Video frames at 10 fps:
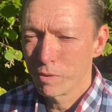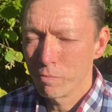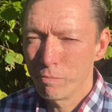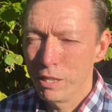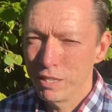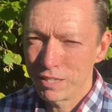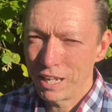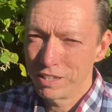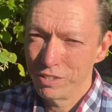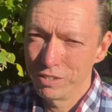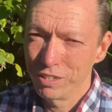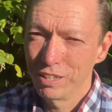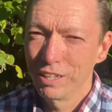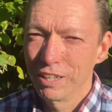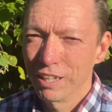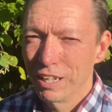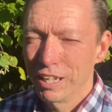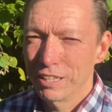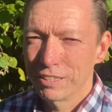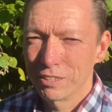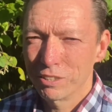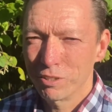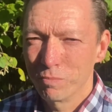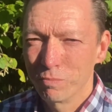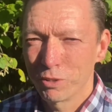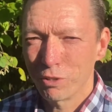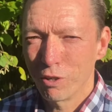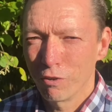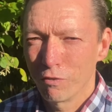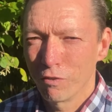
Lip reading: bee centered systems of